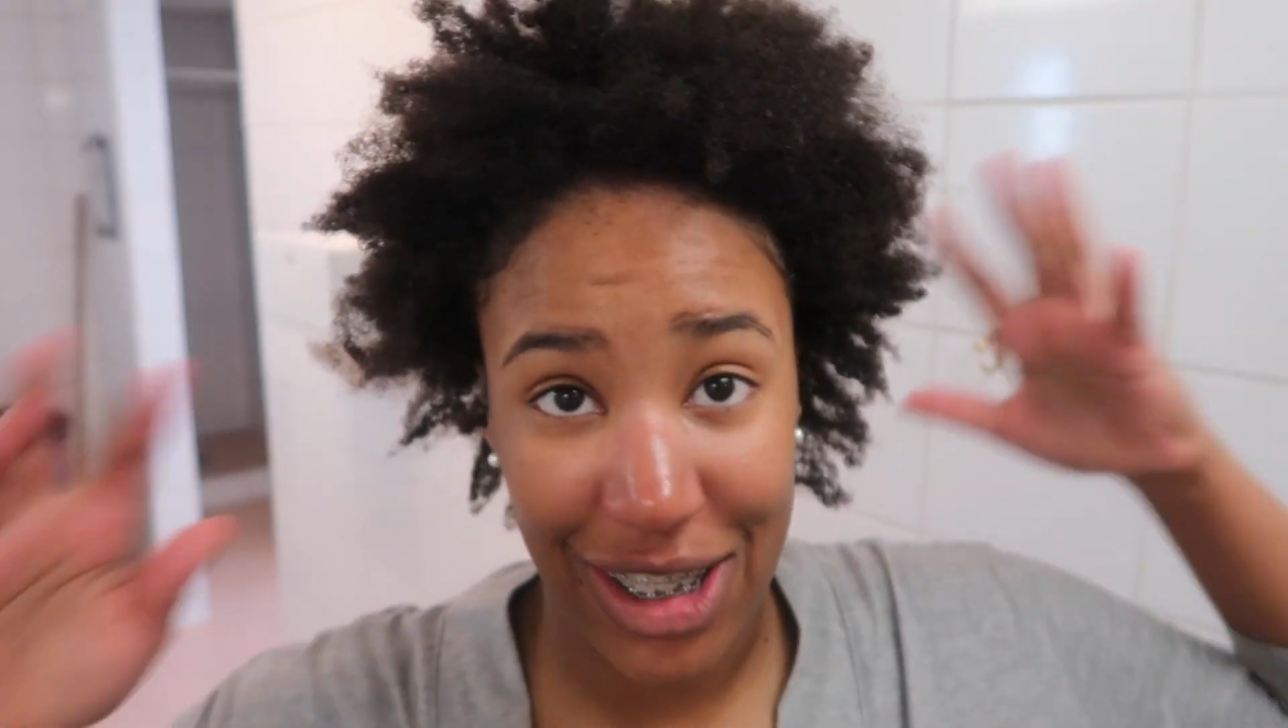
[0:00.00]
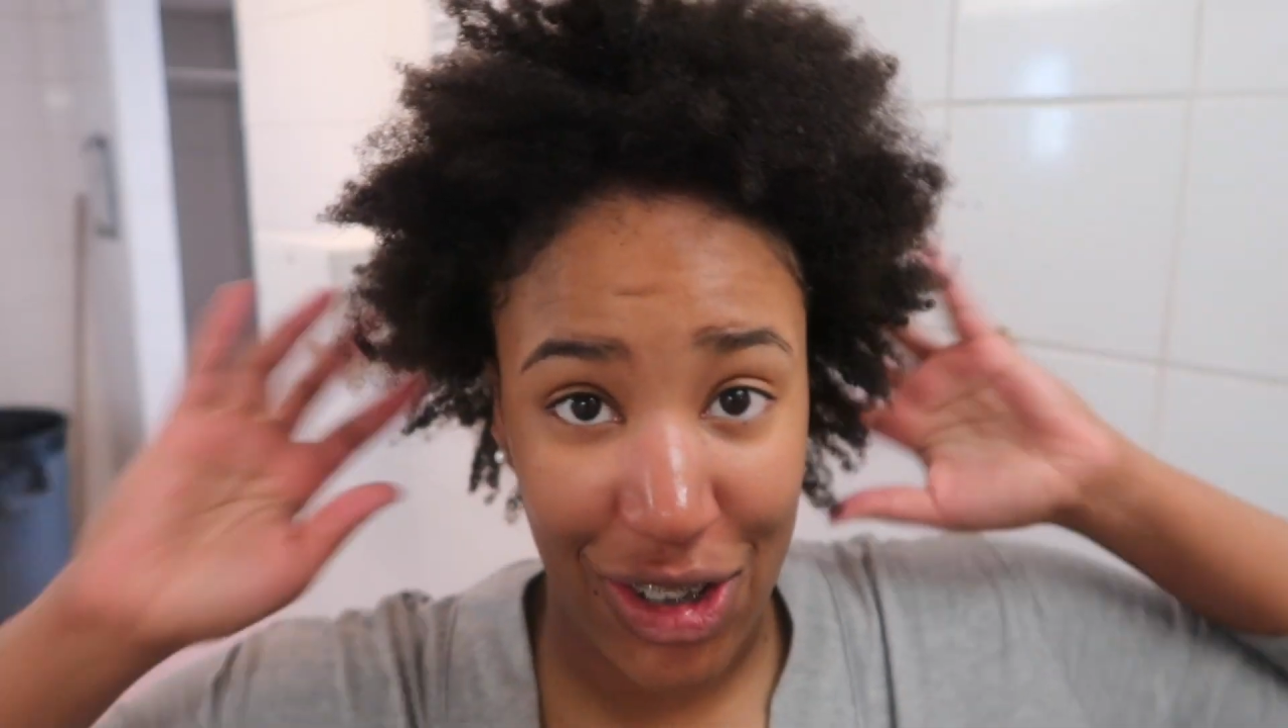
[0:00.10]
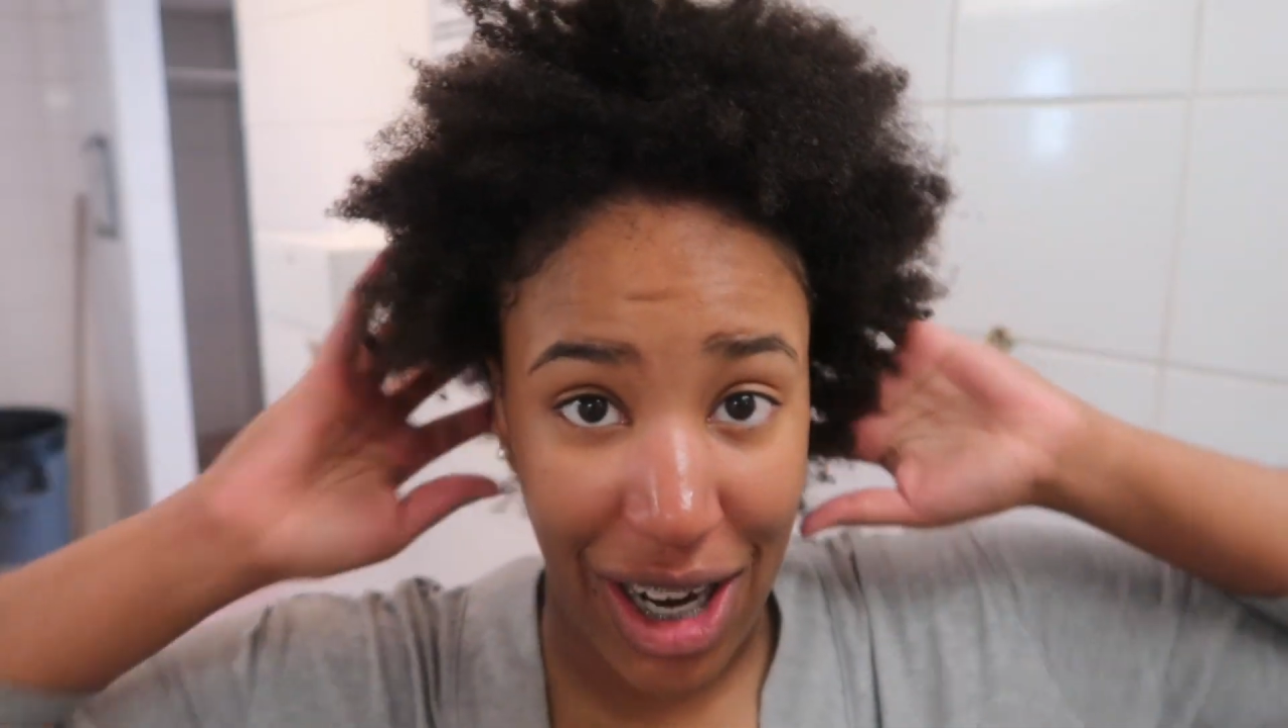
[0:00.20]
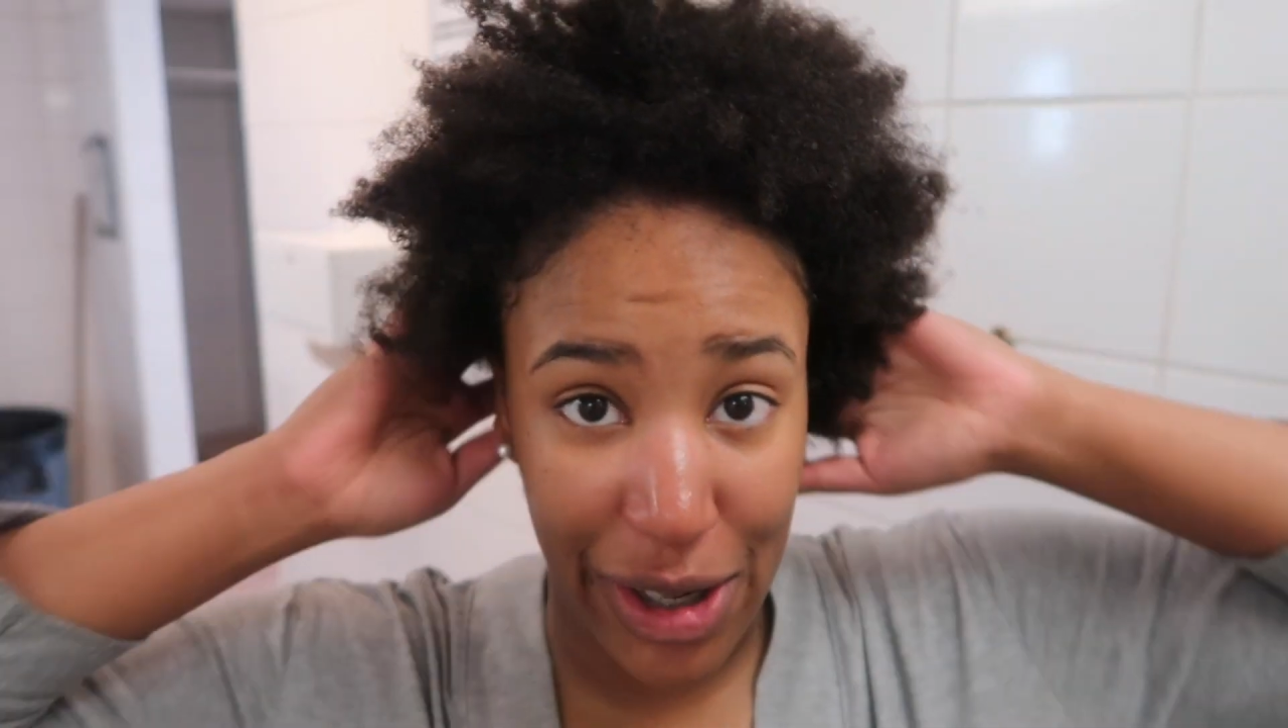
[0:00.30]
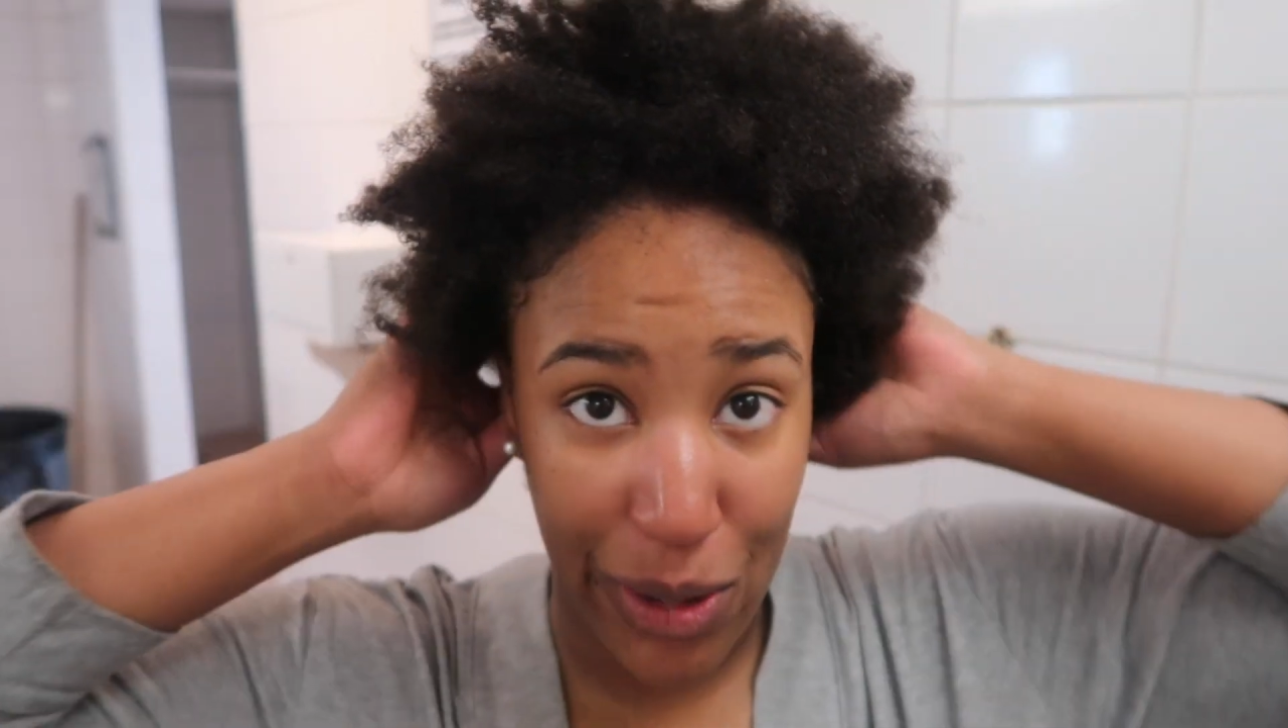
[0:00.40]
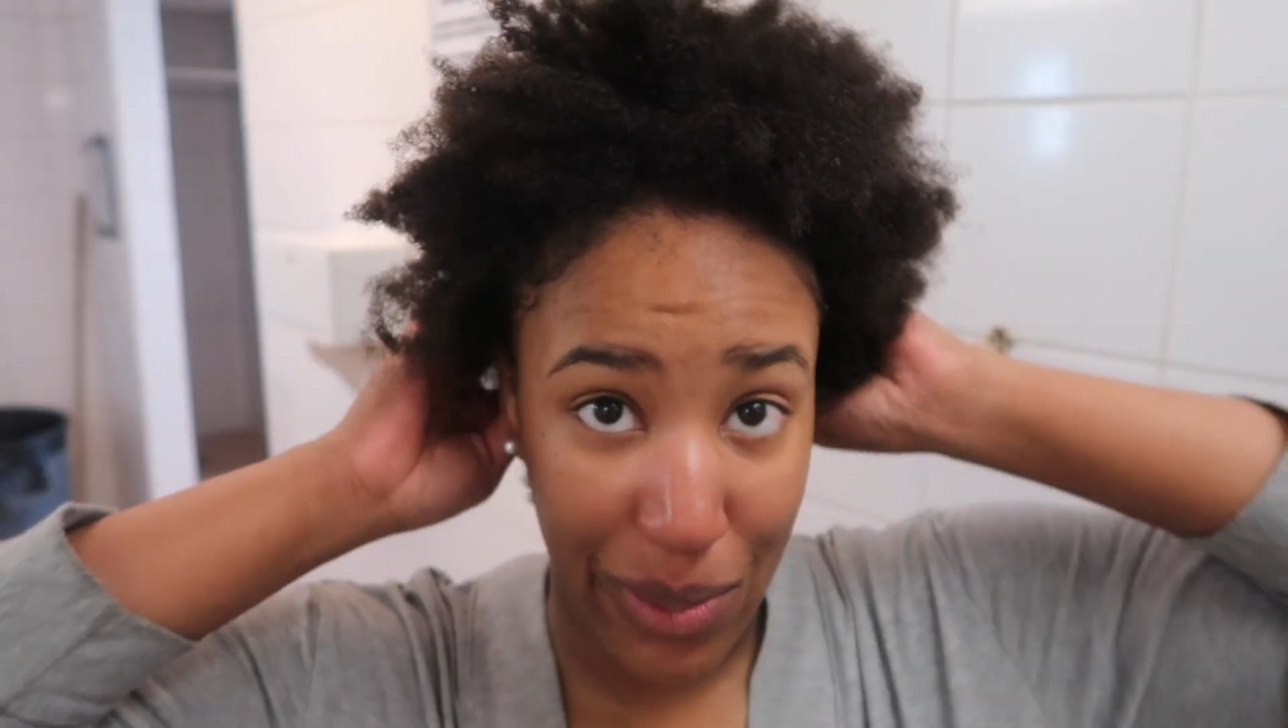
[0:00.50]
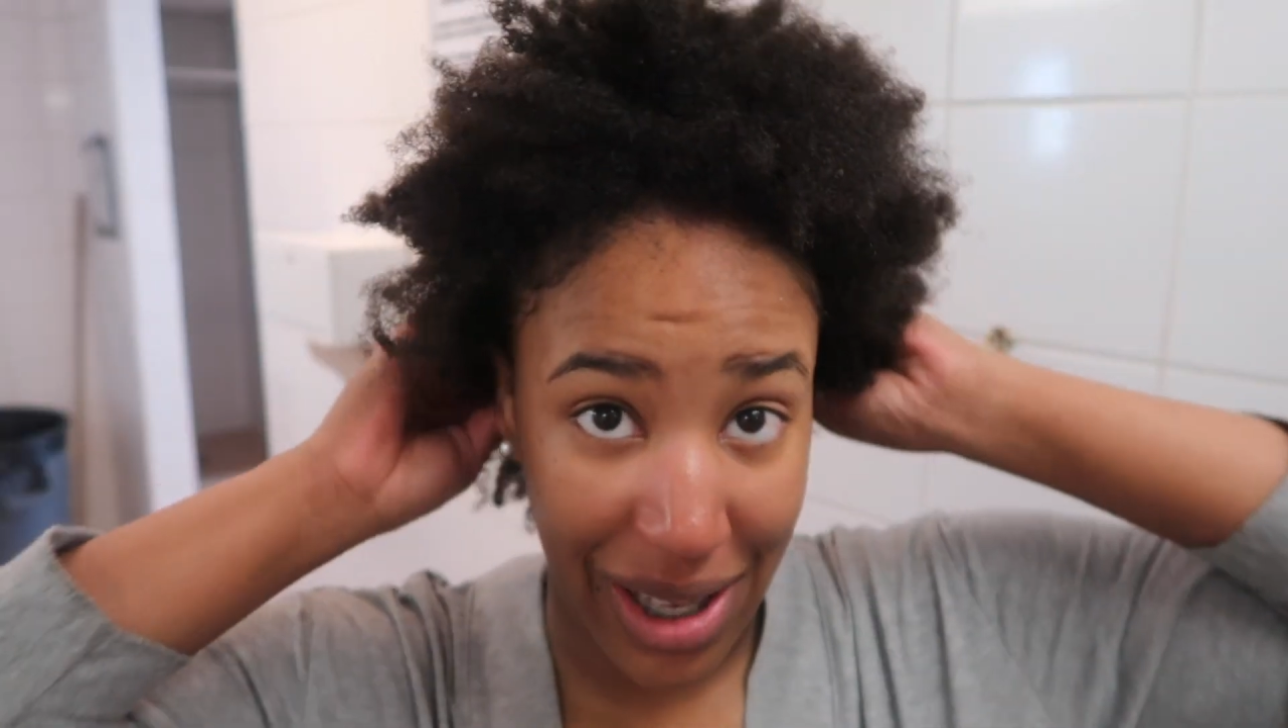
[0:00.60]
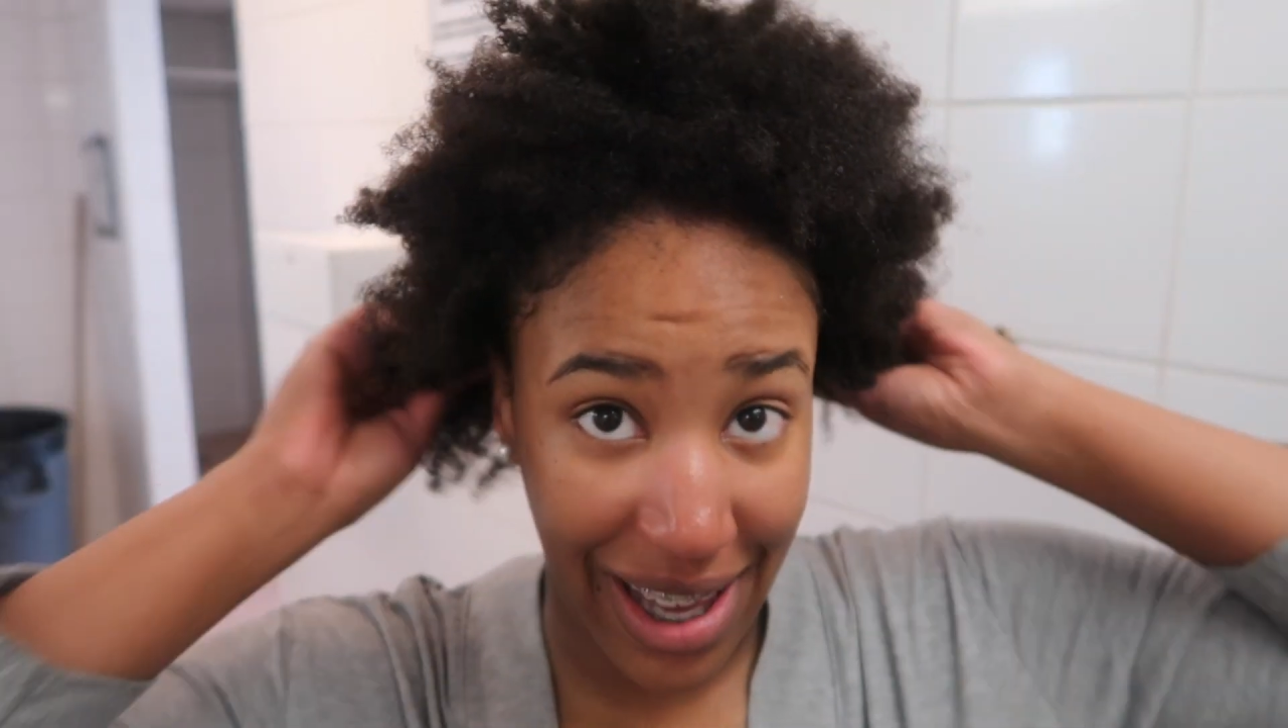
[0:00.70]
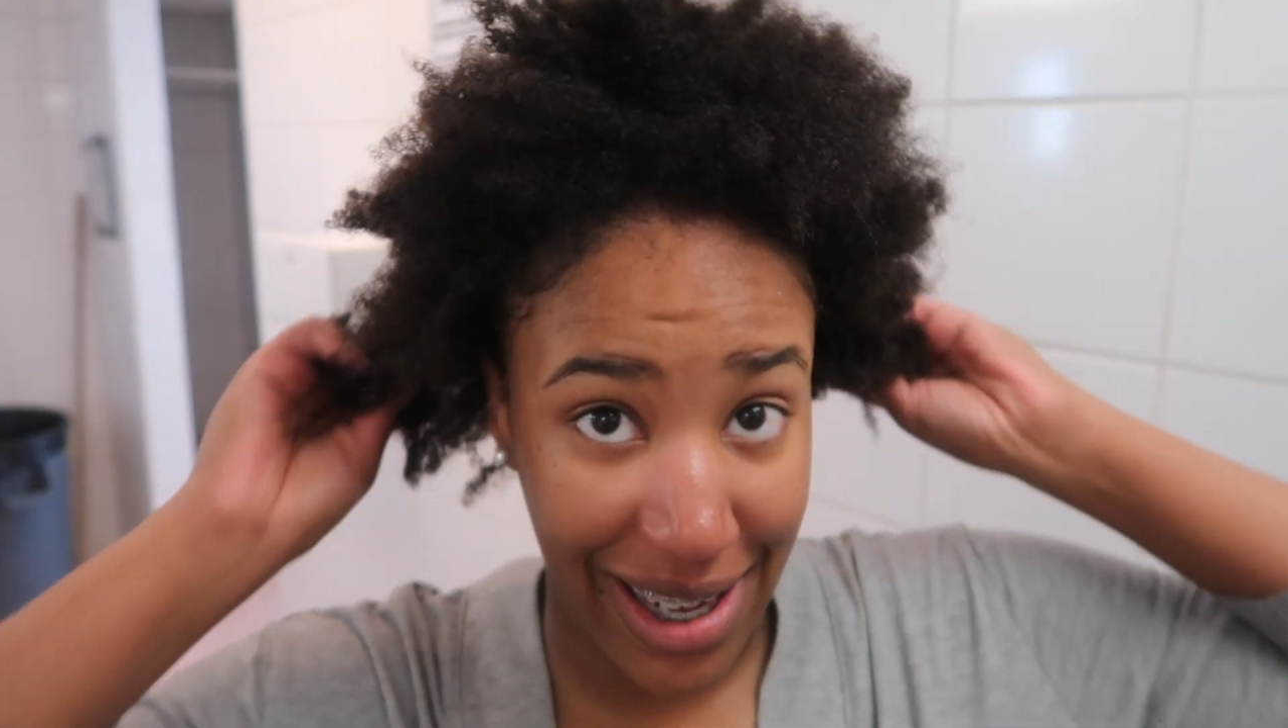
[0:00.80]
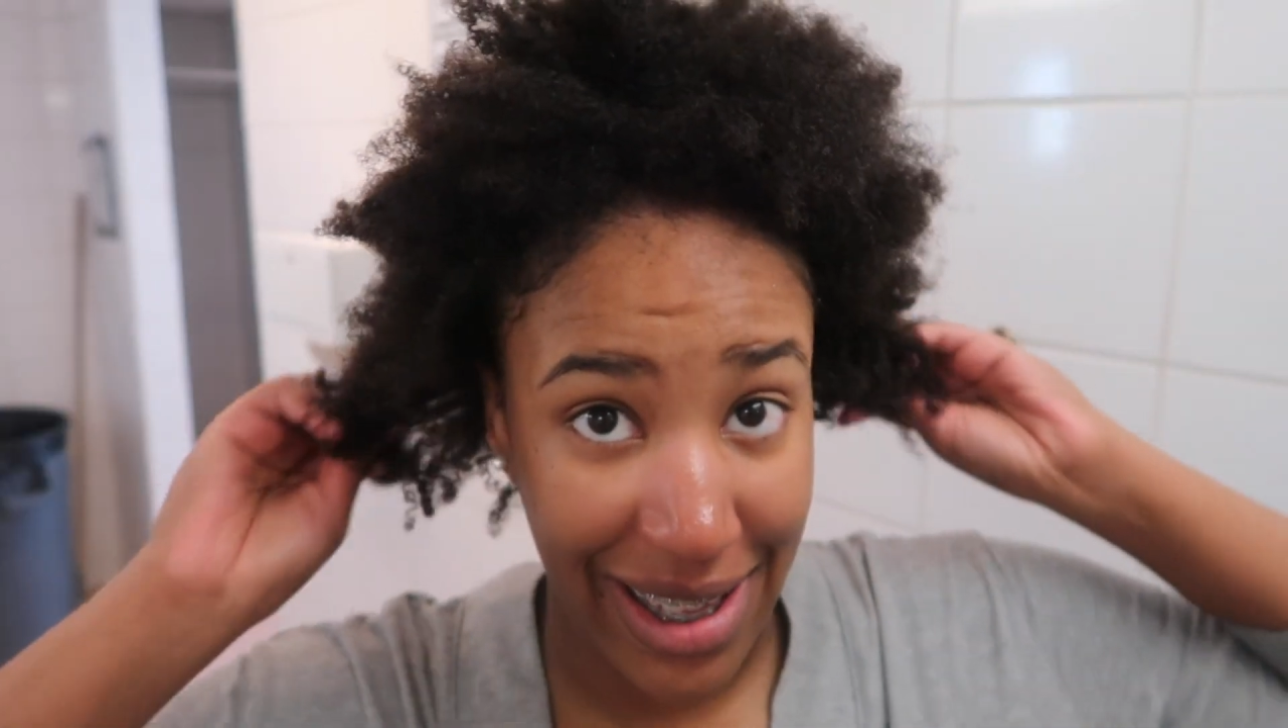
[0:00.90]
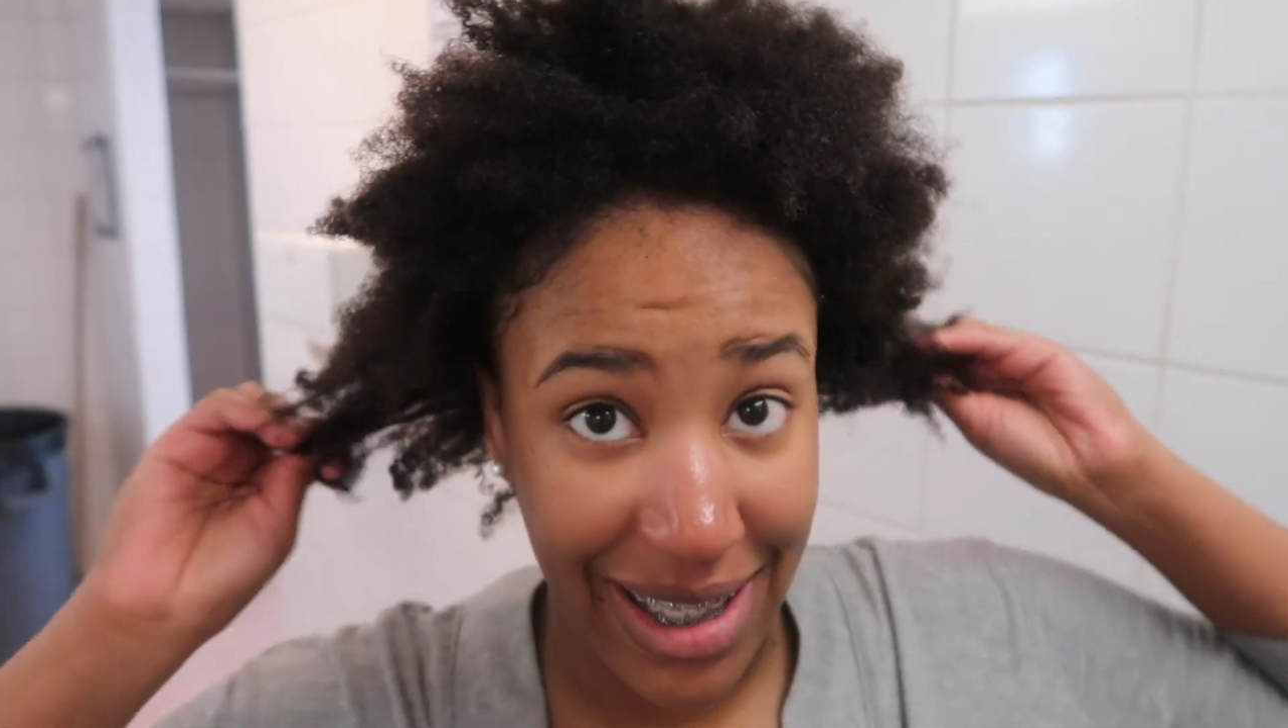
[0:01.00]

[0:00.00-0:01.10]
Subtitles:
it dried on me and